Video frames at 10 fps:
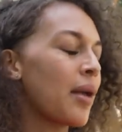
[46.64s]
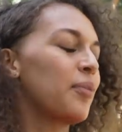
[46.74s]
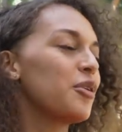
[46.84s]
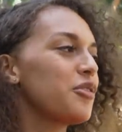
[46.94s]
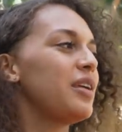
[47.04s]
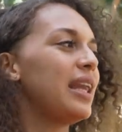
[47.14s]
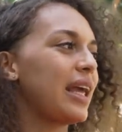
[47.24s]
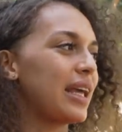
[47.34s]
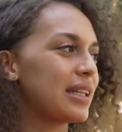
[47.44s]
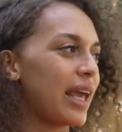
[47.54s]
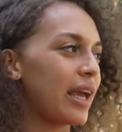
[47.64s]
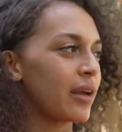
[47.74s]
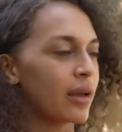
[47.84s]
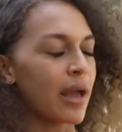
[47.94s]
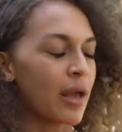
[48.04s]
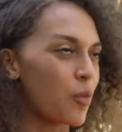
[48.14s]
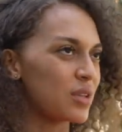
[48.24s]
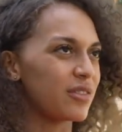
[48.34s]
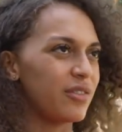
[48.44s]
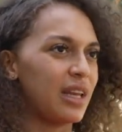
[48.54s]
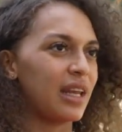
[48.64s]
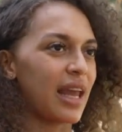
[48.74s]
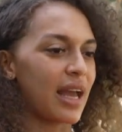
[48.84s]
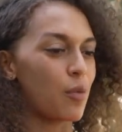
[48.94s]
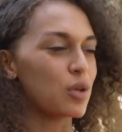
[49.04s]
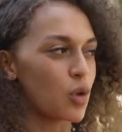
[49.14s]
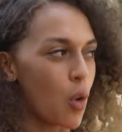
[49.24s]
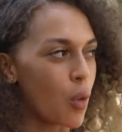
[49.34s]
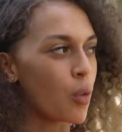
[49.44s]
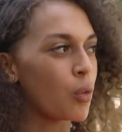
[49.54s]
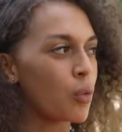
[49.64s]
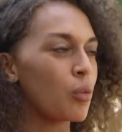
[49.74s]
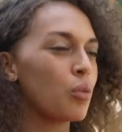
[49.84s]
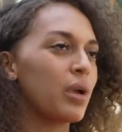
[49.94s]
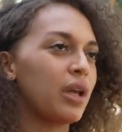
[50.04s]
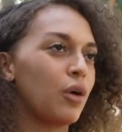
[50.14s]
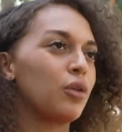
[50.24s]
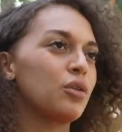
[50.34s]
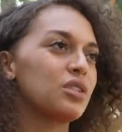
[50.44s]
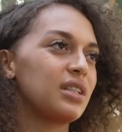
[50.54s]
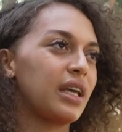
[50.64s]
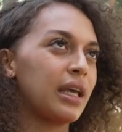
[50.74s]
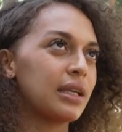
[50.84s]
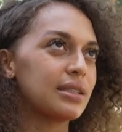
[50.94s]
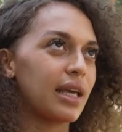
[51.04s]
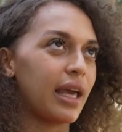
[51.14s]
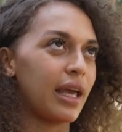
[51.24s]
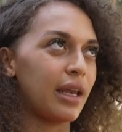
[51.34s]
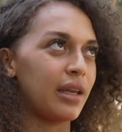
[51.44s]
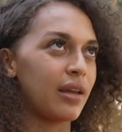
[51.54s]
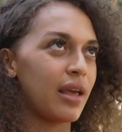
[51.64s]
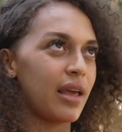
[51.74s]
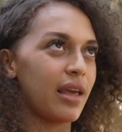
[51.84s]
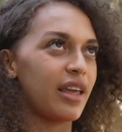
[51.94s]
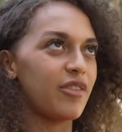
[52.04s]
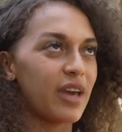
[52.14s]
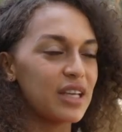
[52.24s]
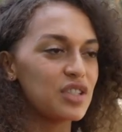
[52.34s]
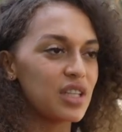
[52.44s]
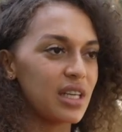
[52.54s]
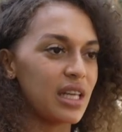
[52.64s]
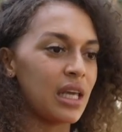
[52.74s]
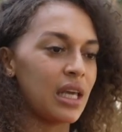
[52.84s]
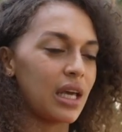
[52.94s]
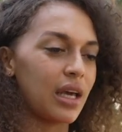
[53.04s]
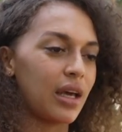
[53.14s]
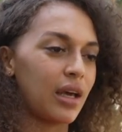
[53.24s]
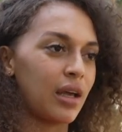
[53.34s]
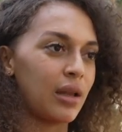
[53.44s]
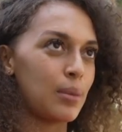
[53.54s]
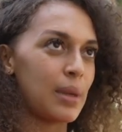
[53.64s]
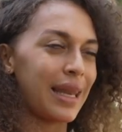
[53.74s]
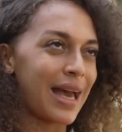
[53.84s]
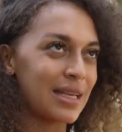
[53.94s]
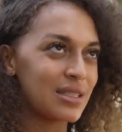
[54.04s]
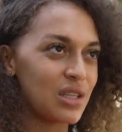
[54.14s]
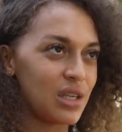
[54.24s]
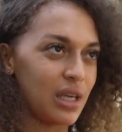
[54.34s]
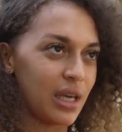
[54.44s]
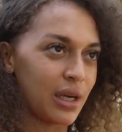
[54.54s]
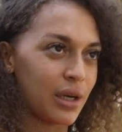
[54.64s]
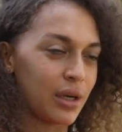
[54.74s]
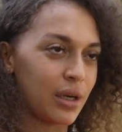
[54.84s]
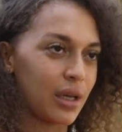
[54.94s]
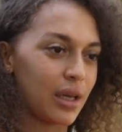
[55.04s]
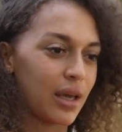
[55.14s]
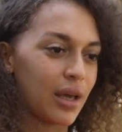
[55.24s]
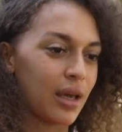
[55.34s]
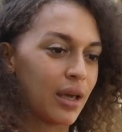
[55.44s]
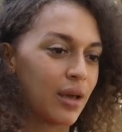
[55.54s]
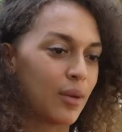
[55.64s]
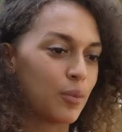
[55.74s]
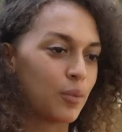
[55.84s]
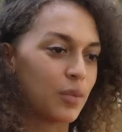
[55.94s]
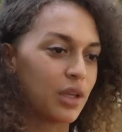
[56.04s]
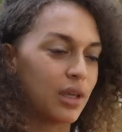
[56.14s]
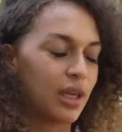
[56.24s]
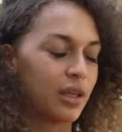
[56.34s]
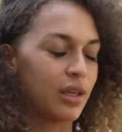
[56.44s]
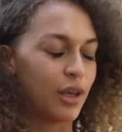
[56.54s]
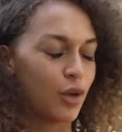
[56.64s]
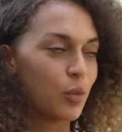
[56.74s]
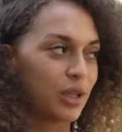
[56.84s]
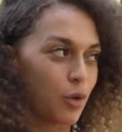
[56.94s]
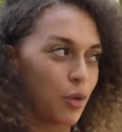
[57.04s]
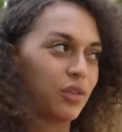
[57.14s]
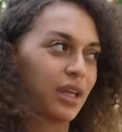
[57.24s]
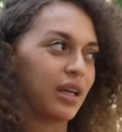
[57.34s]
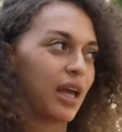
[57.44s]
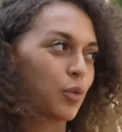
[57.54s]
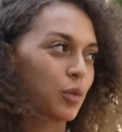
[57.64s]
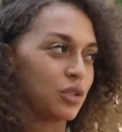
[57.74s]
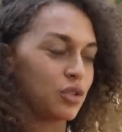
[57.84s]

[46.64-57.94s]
I'm not feeling it. Like I wasn't feeling like I was home and all those things. And eventually last year, you know, with the whole thing that happened with